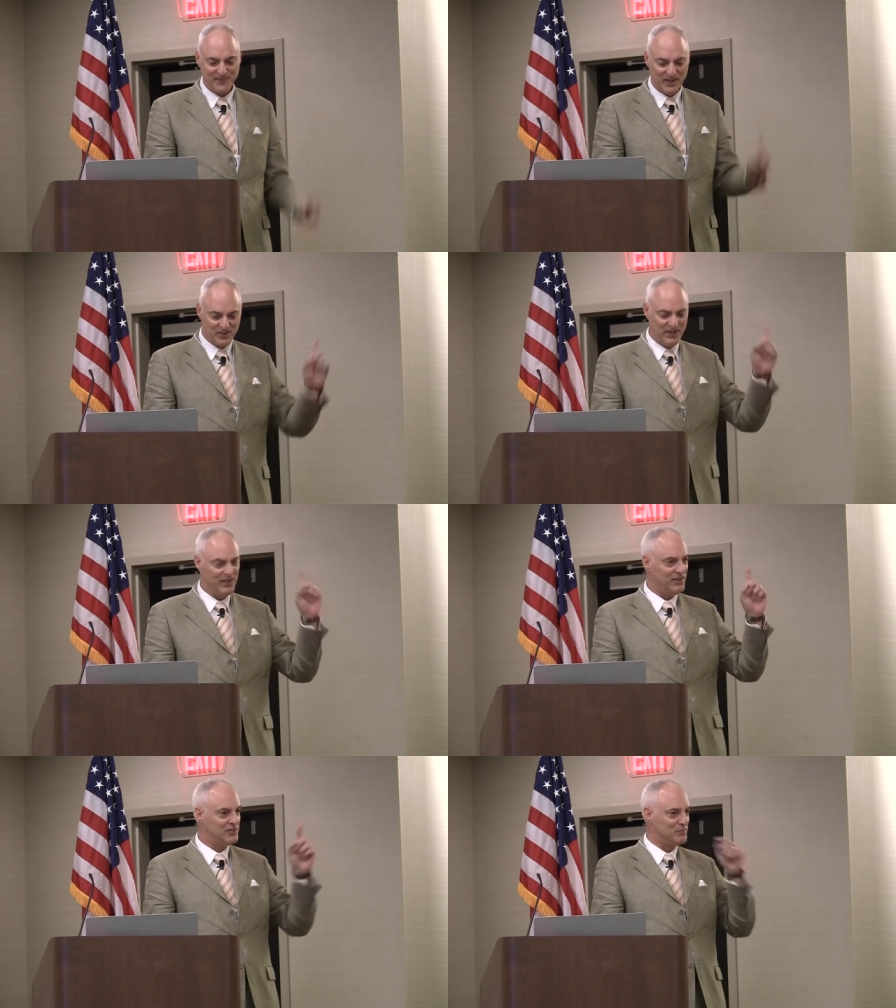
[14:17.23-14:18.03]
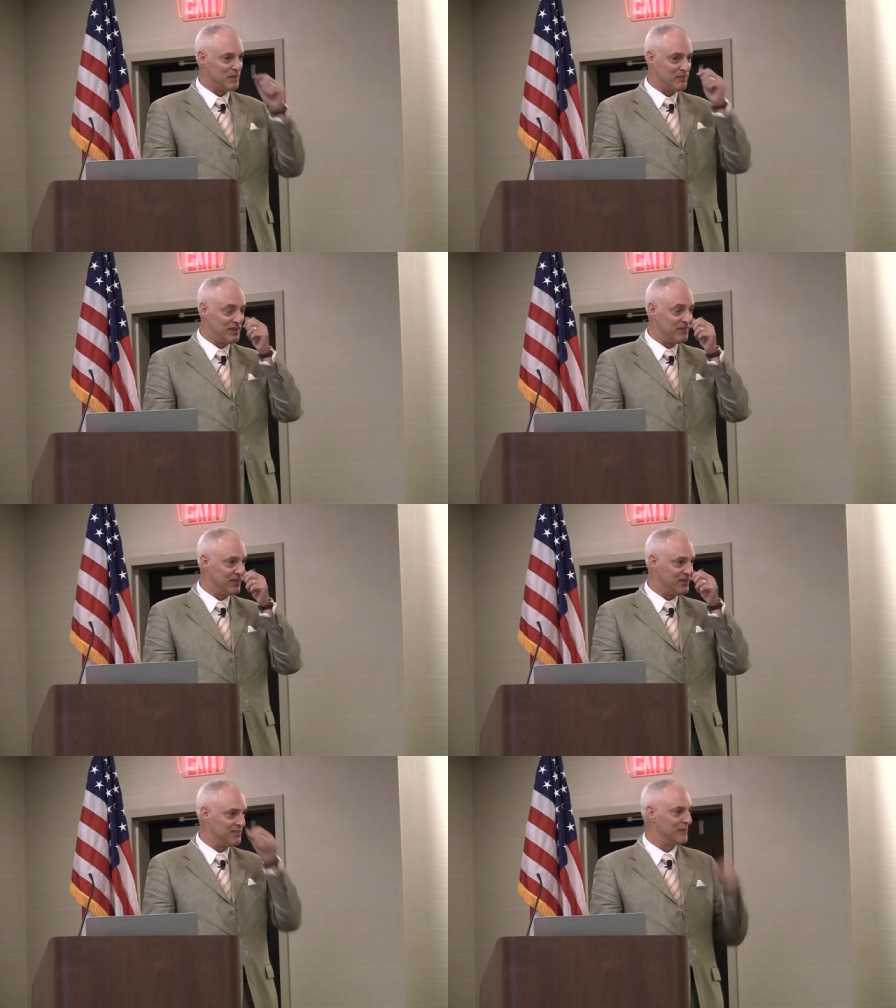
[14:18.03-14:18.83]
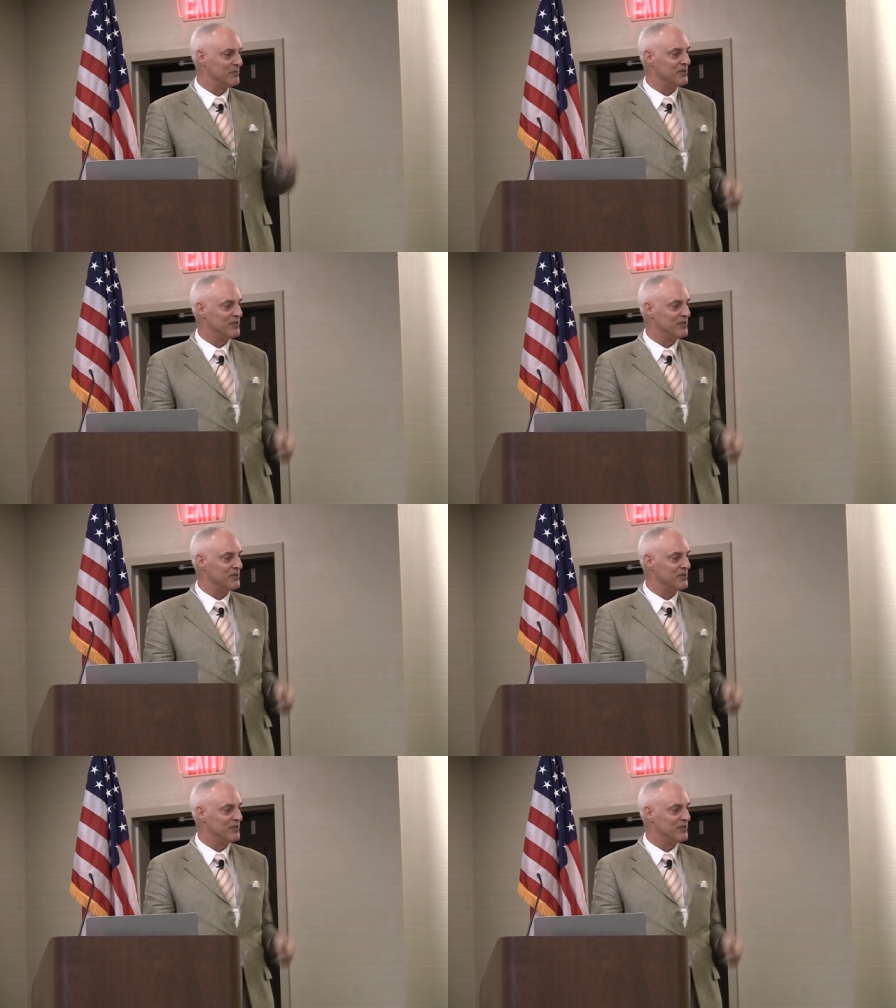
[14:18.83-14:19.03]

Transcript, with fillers: So here, this is my favorite example.